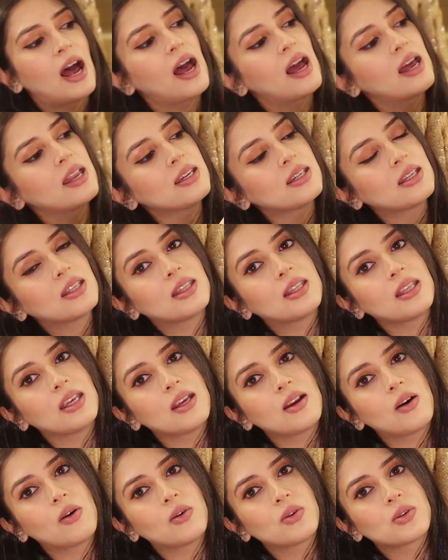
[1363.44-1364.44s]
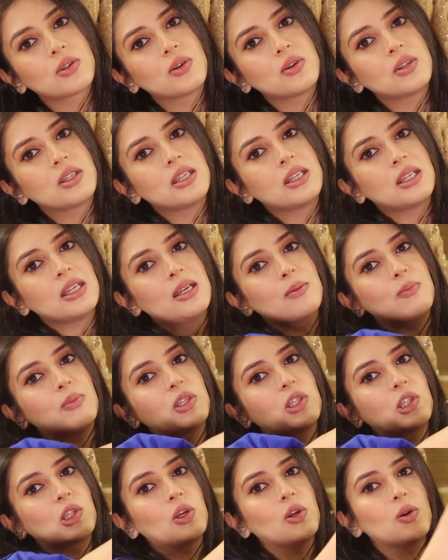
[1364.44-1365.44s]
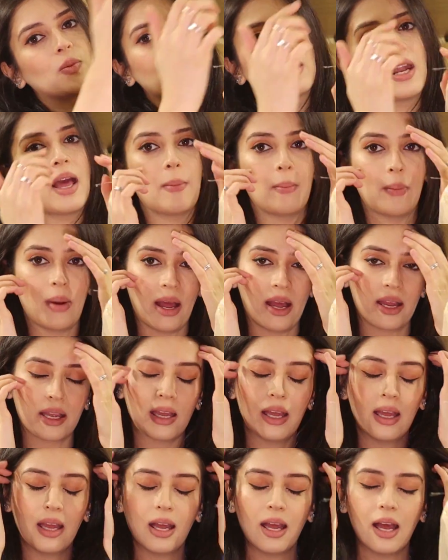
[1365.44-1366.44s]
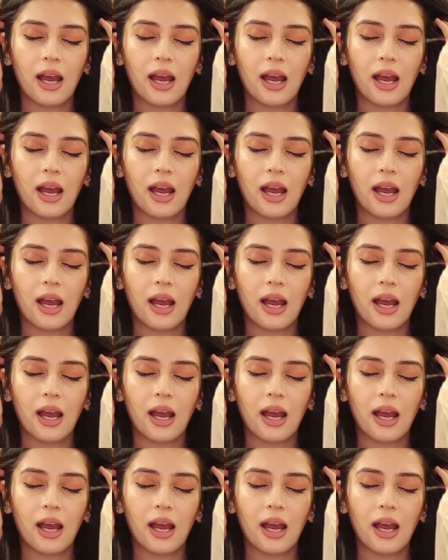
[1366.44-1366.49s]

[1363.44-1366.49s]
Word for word: and the also deep scoop neck back.